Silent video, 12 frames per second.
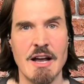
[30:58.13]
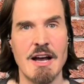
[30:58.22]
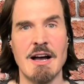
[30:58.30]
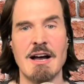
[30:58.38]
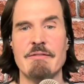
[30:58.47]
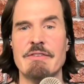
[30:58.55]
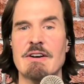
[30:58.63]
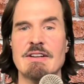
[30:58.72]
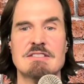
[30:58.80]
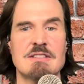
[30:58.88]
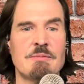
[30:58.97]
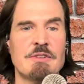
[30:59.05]
uh, very
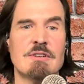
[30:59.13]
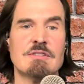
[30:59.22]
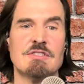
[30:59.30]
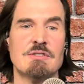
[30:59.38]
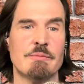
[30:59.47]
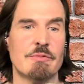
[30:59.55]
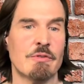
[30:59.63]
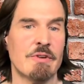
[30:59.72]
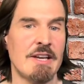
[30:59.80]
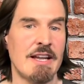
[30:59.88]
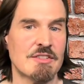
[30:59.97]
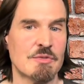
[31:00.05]
similar to
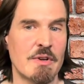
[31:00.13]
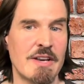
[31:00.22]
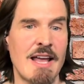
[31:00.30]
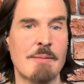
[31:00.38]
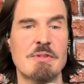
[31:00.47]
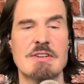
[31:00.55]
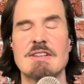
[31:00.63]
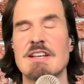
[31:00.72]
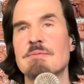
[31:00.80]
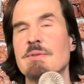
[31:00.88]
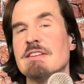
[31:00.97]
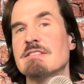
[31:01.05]
Marie Antoinette, but it
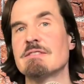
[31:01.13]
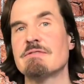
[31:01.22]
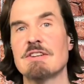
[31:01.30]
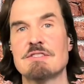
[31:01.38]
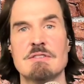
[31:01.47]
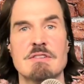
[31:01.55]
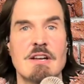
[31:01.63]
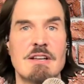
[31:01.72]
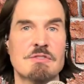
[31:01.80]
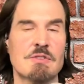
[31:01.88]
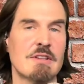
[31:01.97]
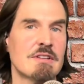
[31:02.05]
takes place in a fictional
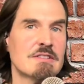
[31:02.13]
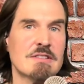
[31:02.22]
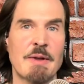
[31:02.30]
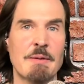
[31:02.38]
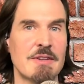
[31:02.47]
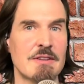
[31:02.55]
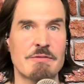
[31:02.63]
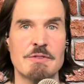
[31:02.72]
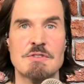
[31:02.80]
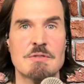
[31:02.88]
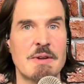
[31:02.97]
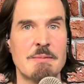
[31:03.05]
country that's maybe in the
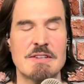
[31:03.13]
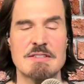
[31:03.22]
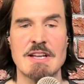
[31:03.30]
future, maybe it's